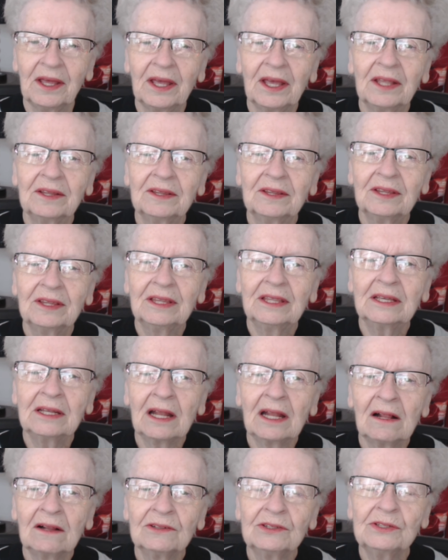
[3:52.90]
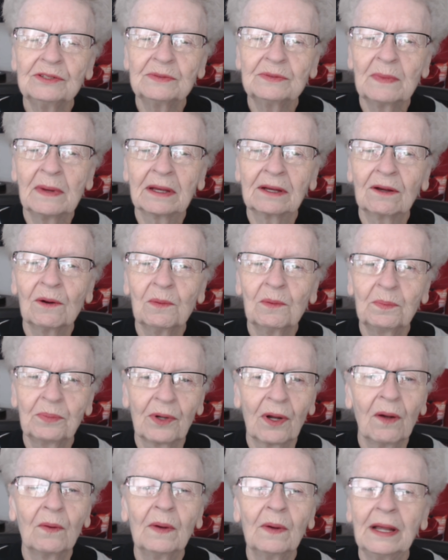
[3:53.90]
And then I'll use my
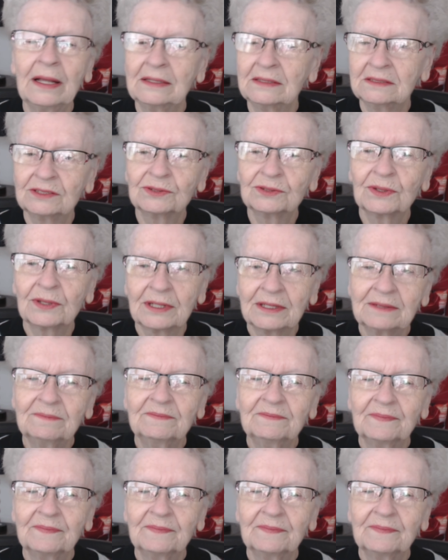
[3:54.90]
GoPro and sort of